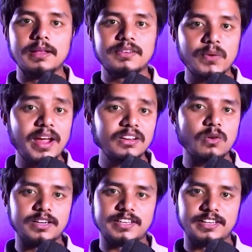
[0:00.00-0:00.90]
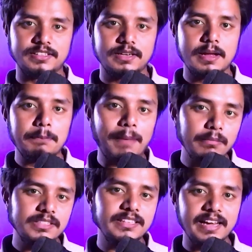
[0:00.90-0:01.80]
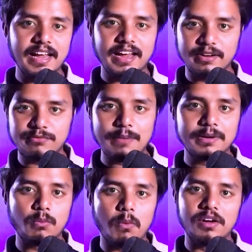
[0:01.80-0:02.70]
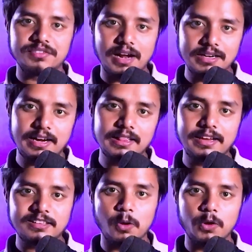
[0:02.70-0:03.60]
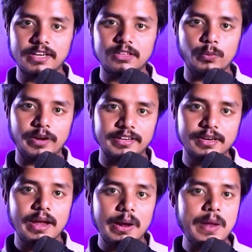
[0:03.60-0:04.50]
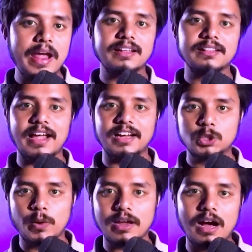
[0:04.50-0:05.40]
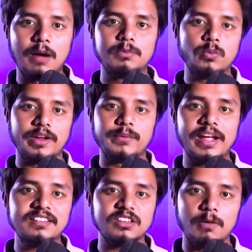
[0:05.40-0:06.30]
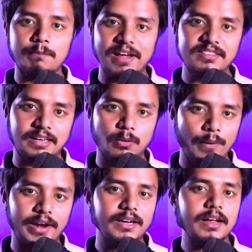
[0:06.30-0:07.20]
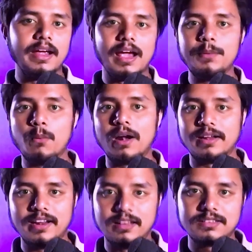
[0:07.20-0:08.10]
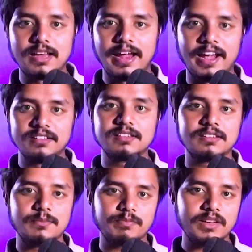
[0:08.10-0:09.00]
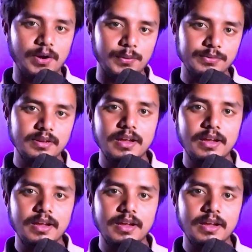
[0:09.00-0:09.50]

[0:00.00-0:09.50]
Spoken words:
Train content. Publishing a 500 words article exploding to 8 rank like showing up to a race of bicycle when everyone else has cars.